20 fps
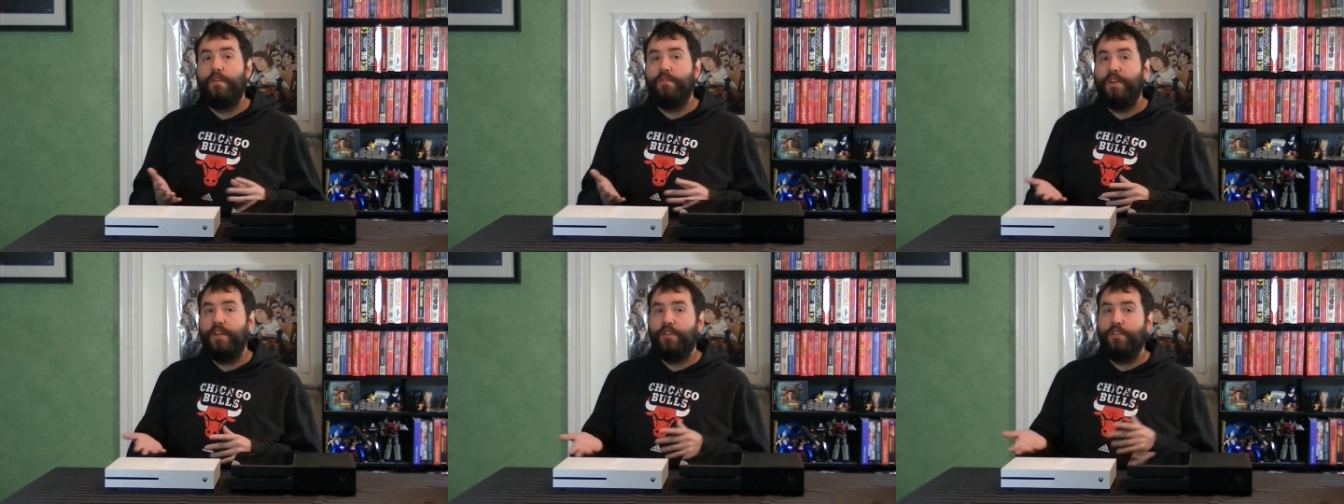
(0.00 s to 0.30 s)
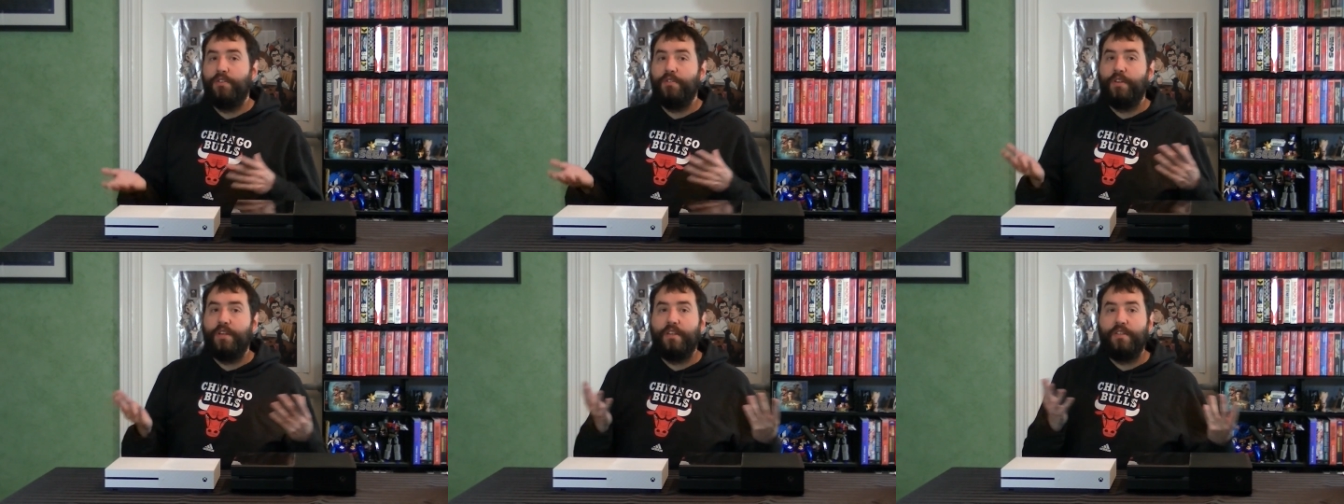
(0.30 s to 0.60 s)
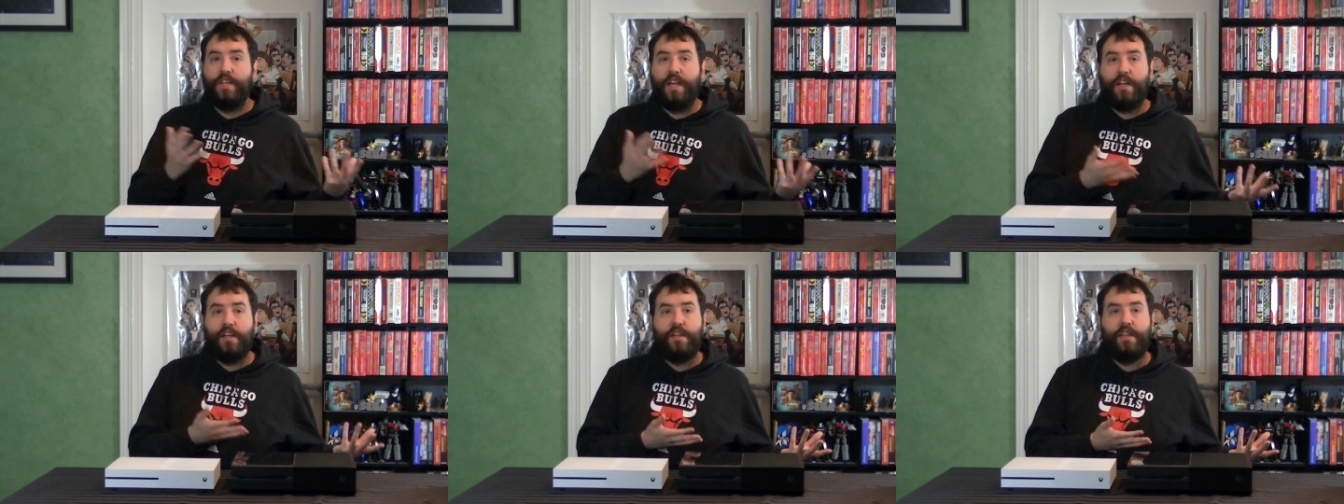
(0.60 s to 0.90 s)
In fact, they're doing
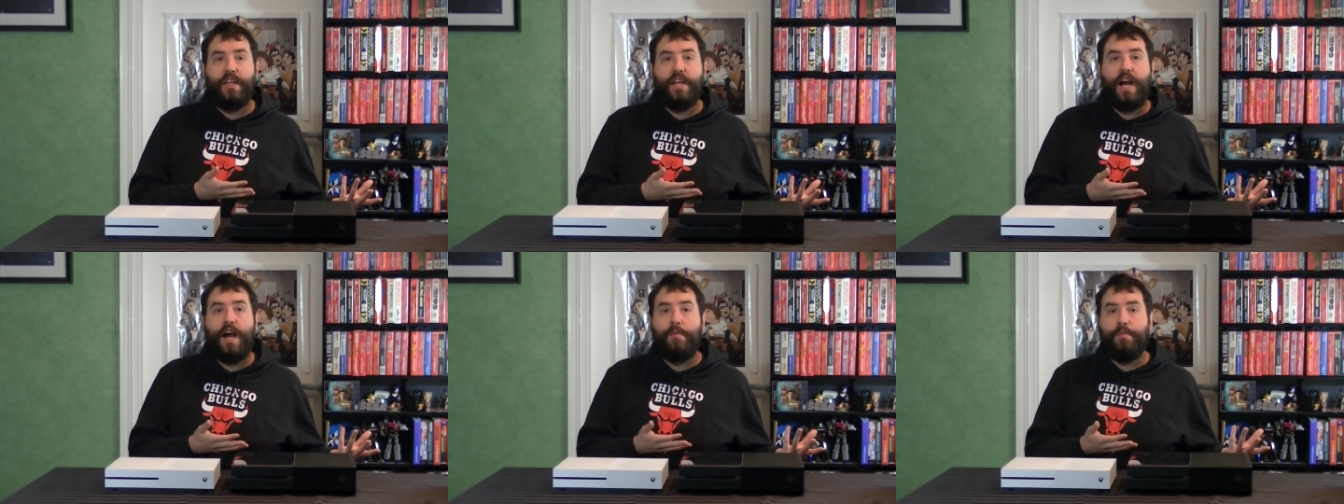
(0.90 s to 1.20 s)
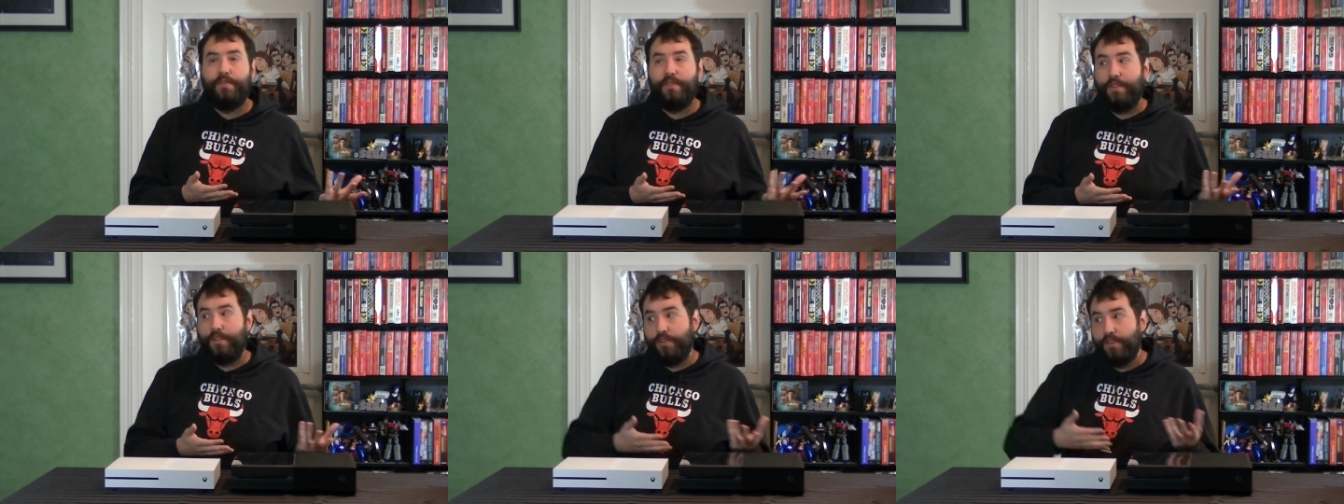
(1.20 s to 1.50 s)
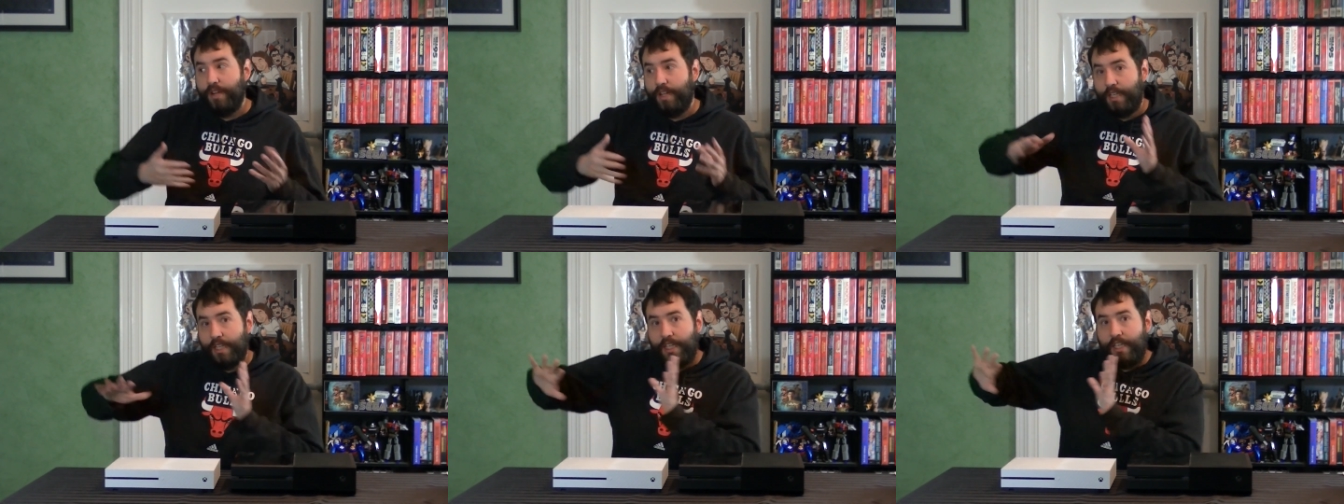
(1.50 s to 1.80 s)
exactly the opposite. They're
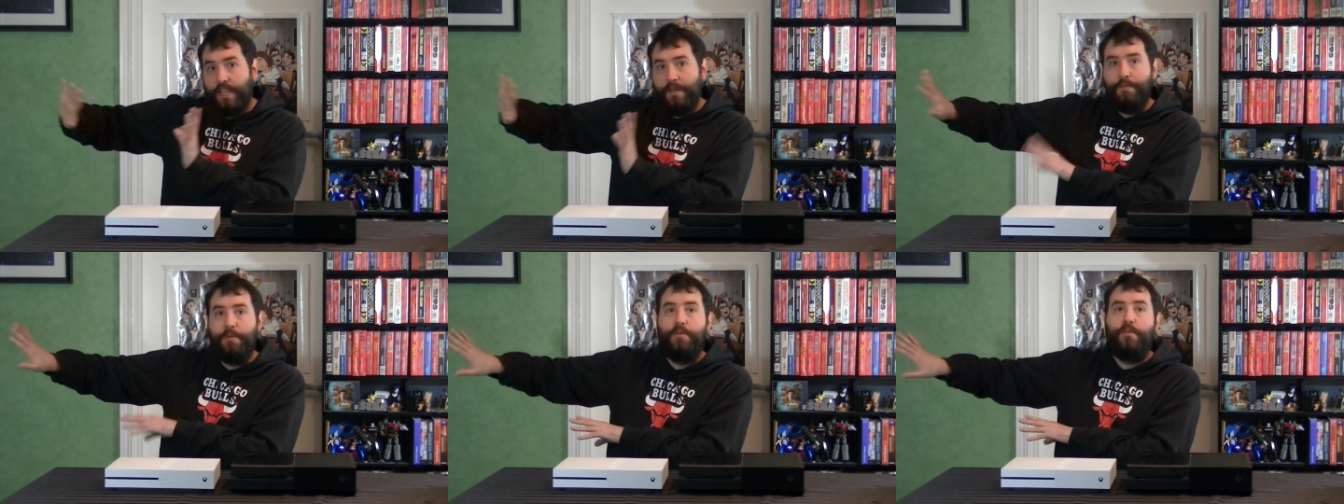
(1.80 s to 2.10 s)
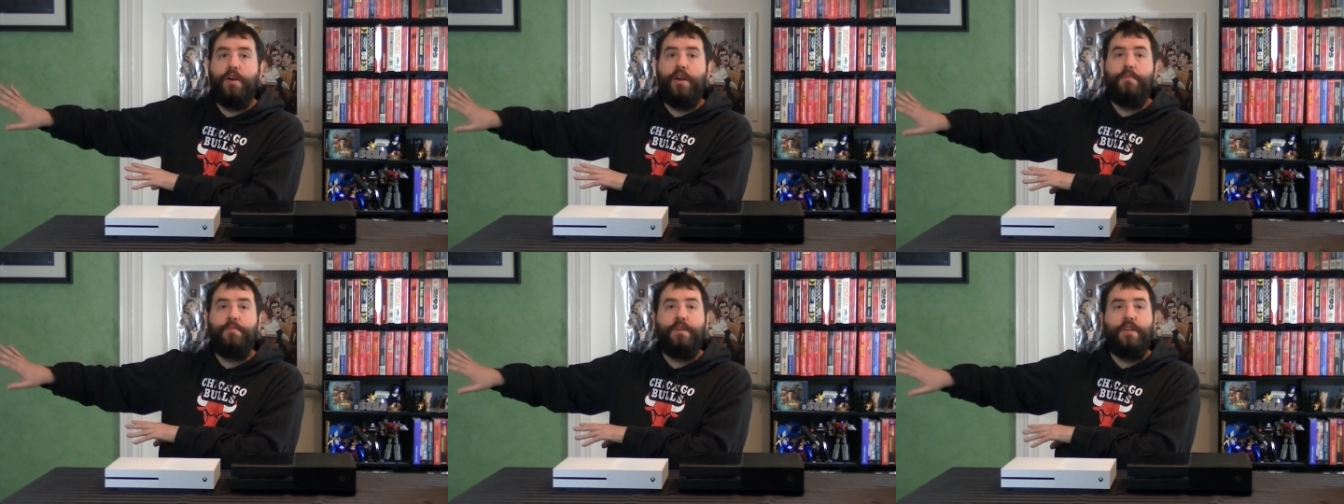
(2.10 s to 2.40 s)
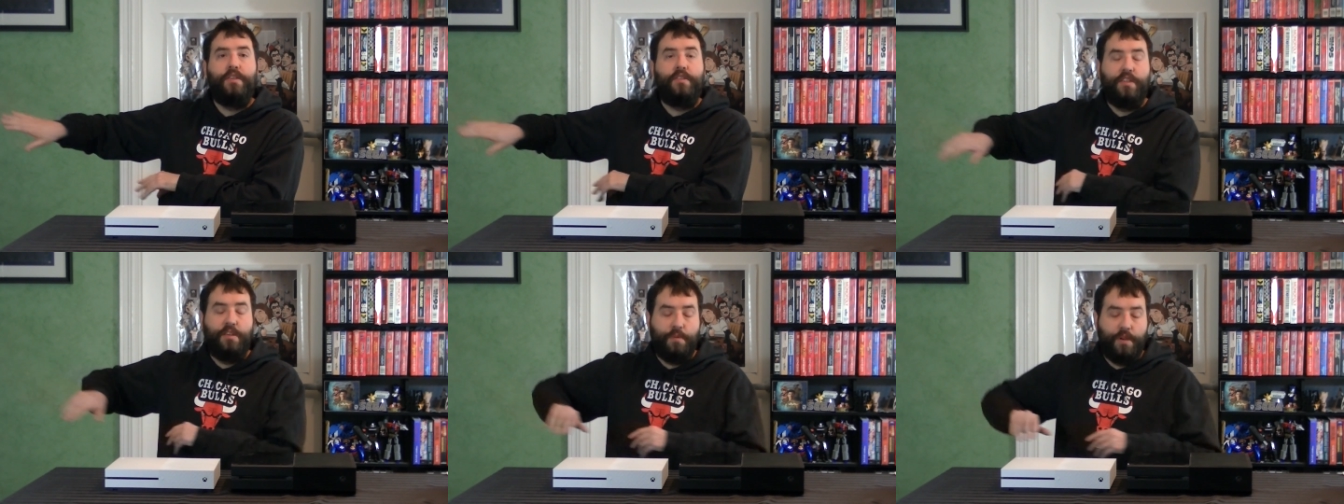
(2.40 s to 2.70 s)
trying to keep you on
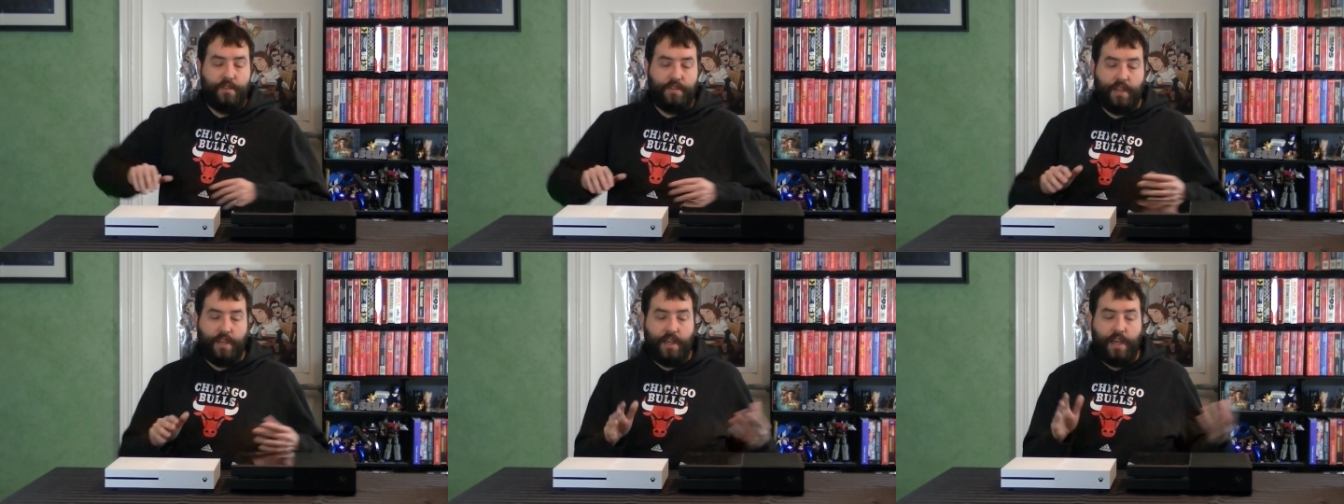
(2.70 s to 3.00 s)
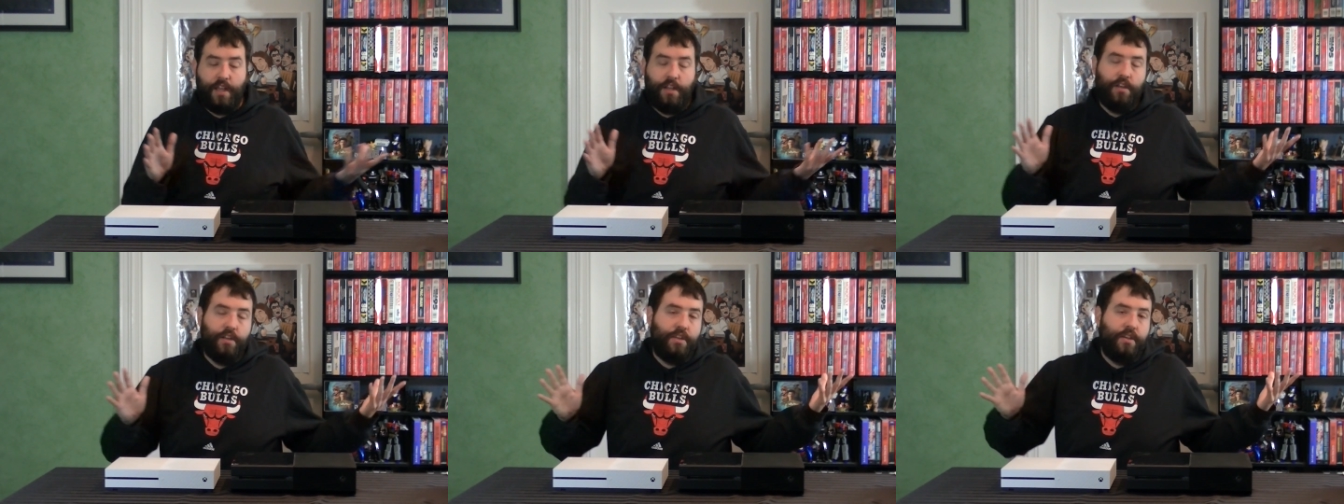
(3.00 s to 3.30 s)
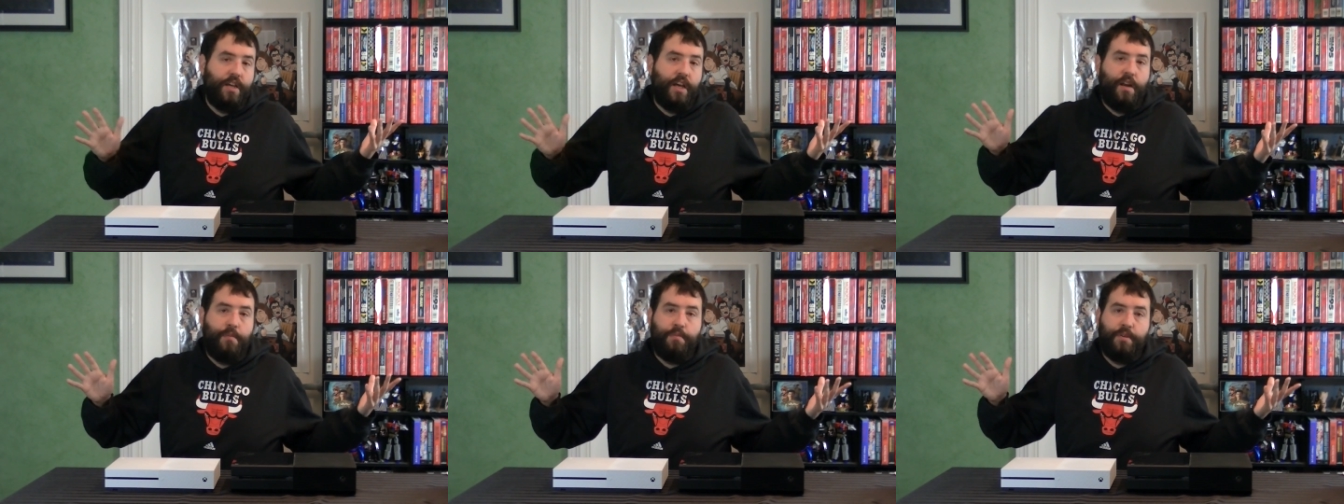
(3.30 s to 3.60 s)
PC by saying, hey, look,
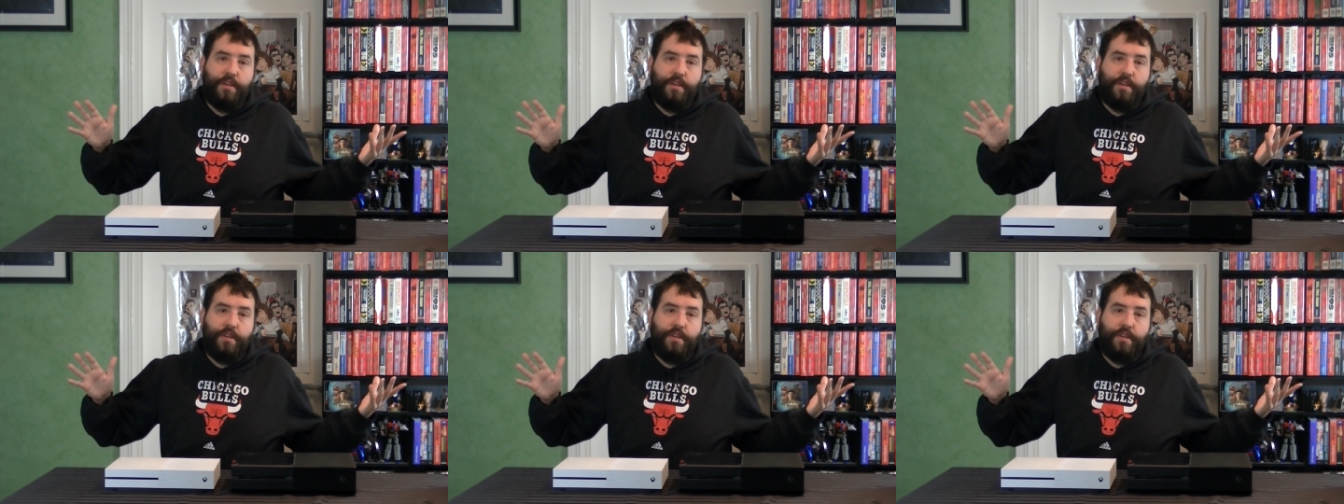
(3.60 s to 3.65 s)
you got a